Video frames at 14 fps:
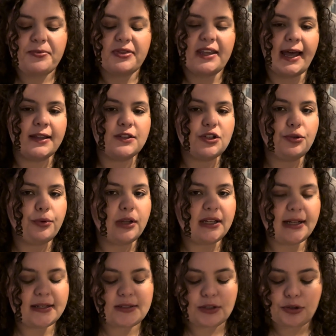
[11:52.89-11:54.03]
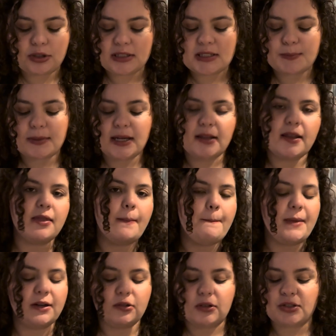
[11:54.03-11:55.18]
The ends are really nice and crispy, and then the
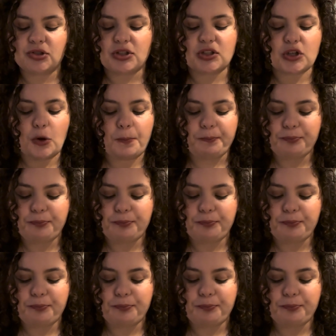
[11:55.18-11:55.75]
middle is just so